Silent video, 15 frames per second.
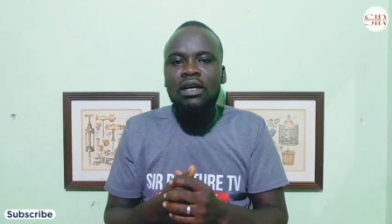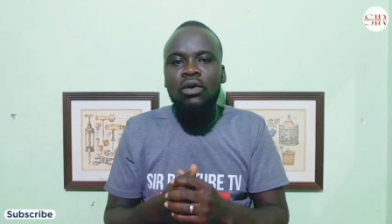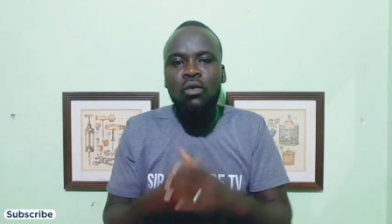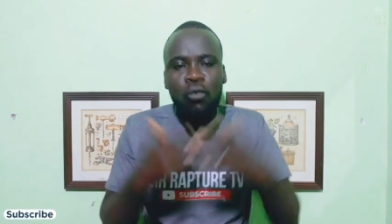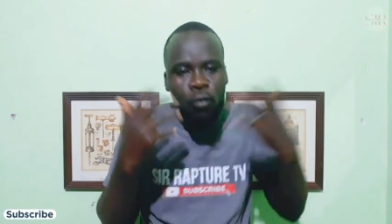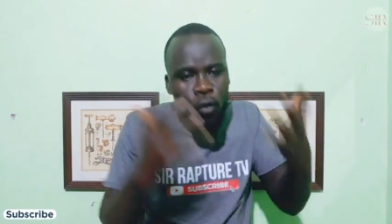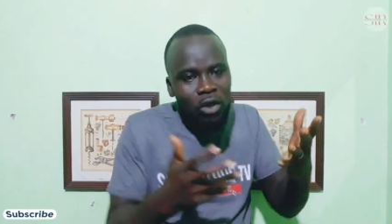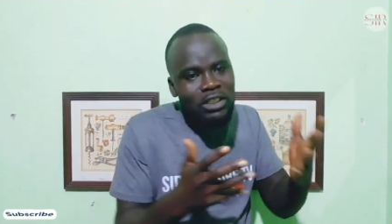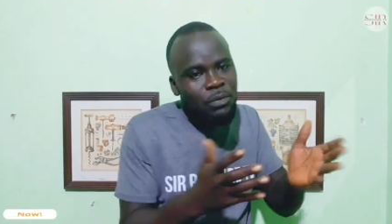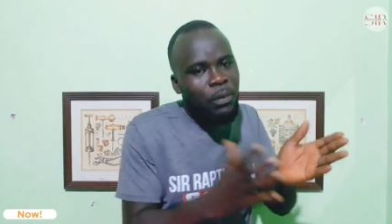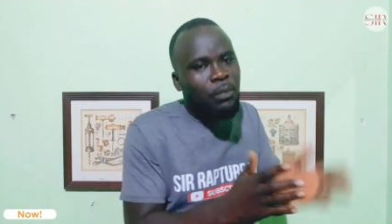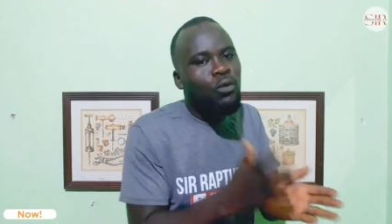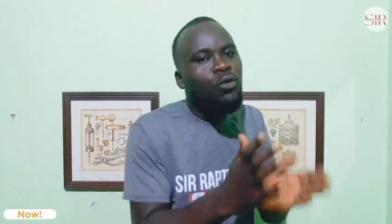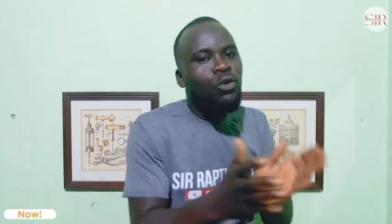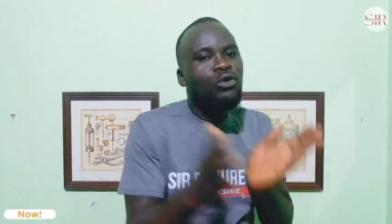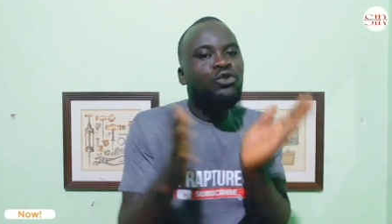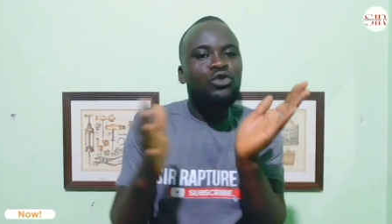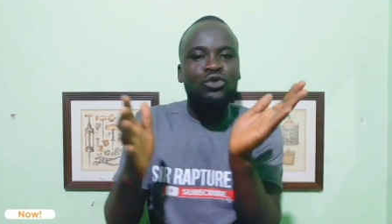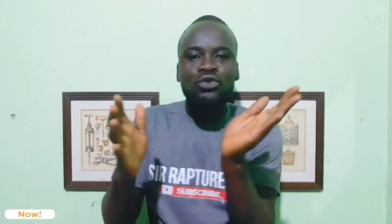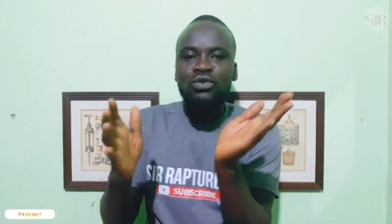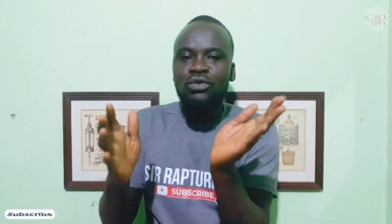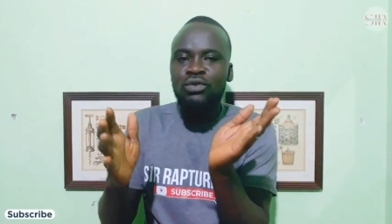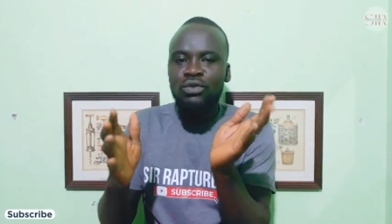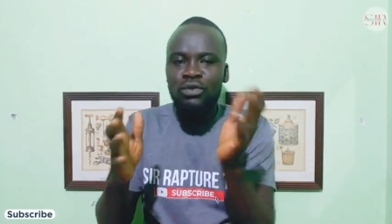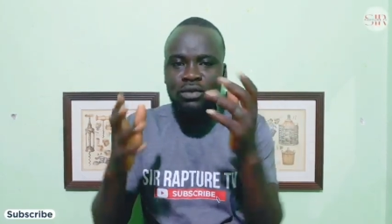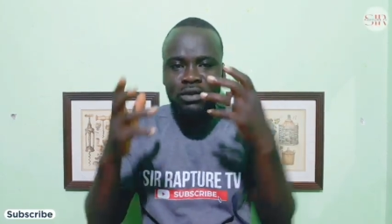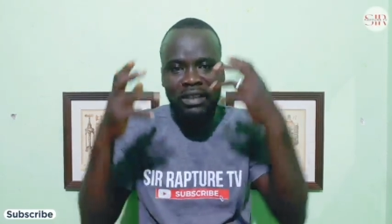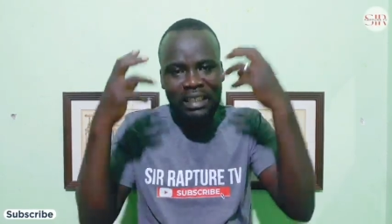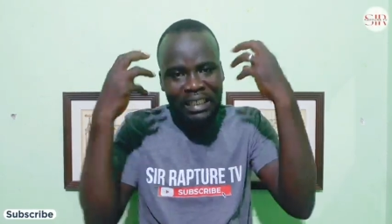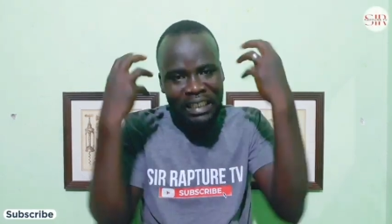what people want to
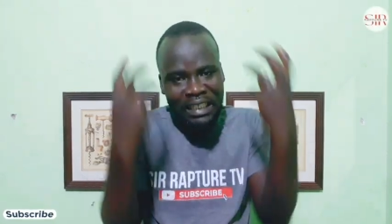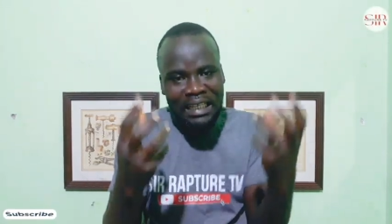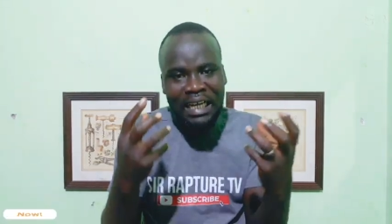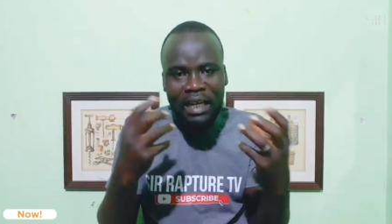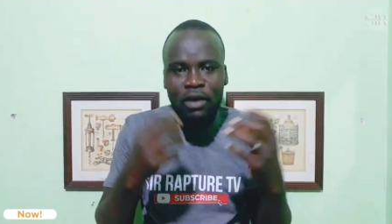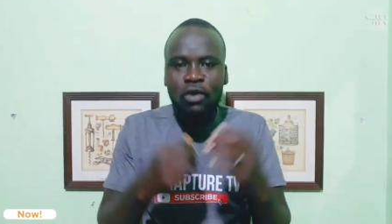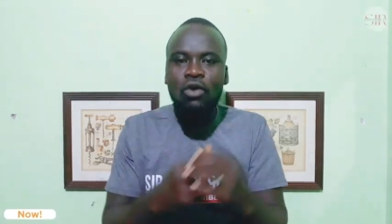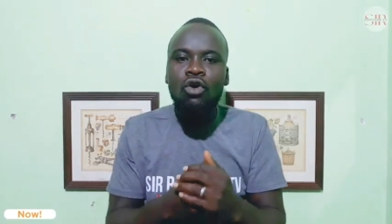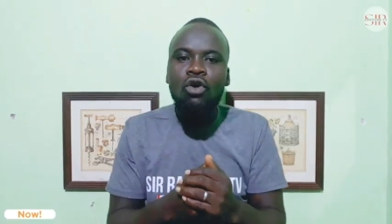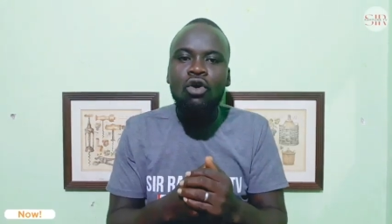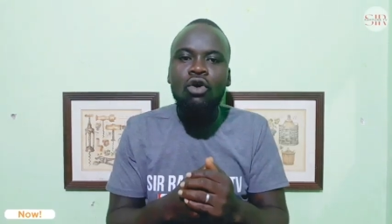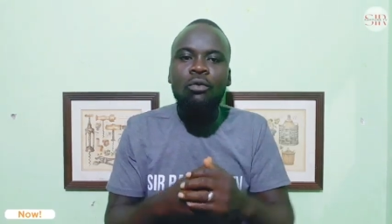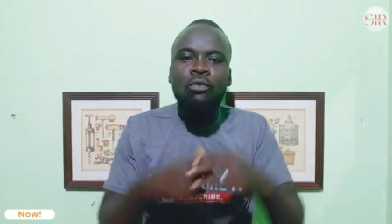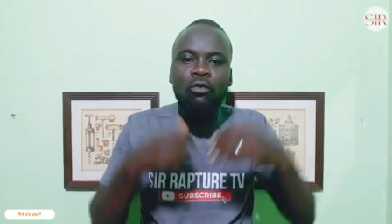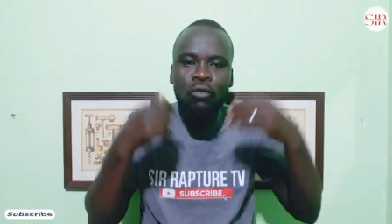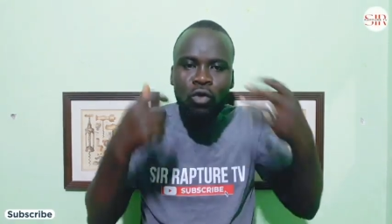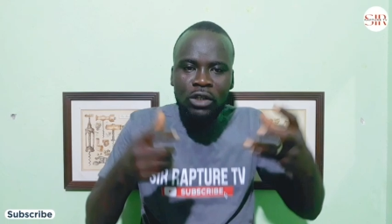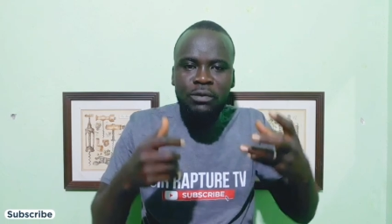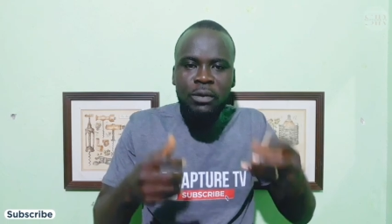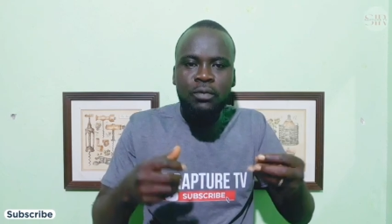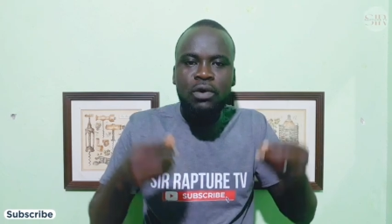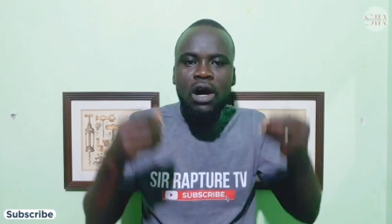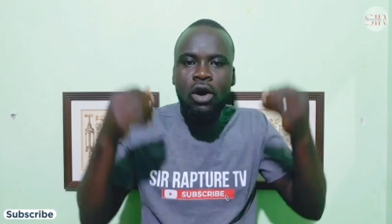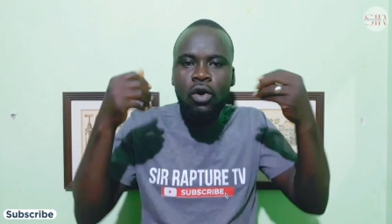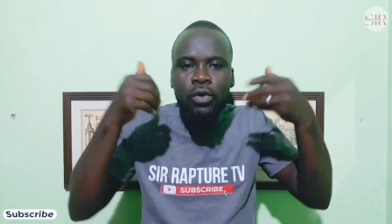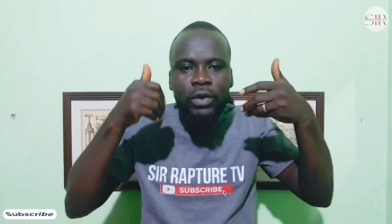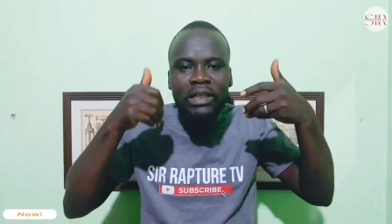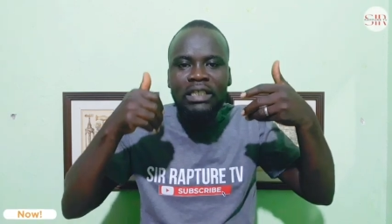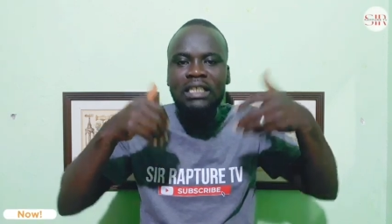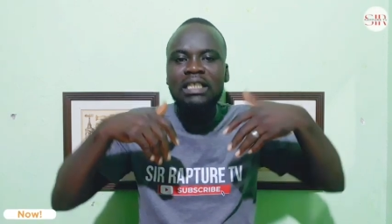hear or what people are
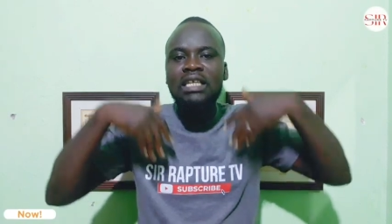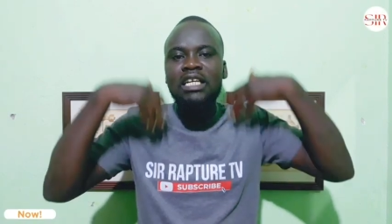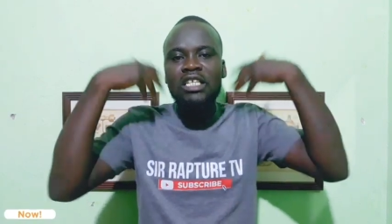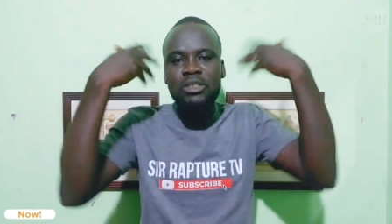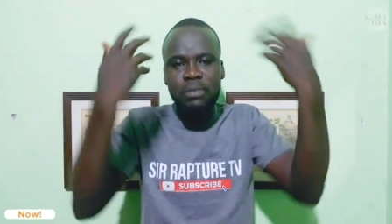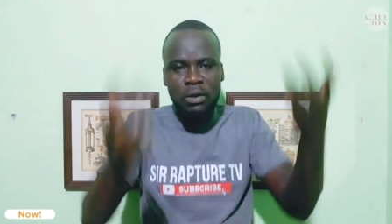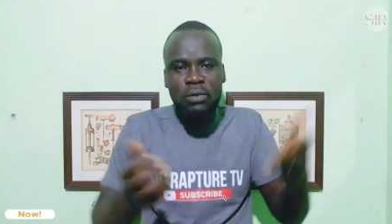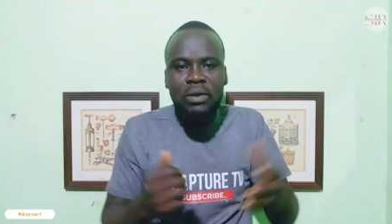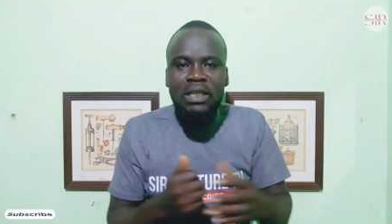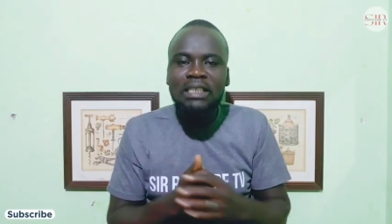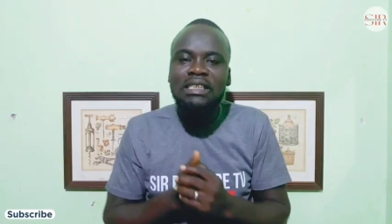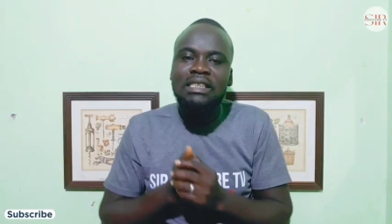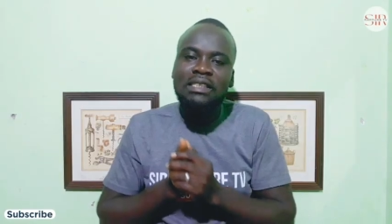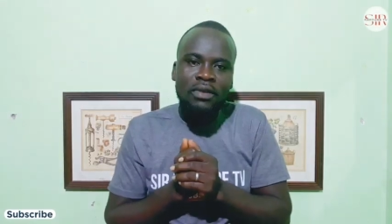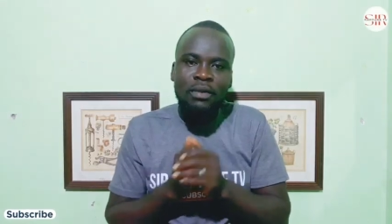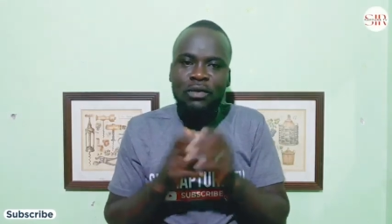already speculating.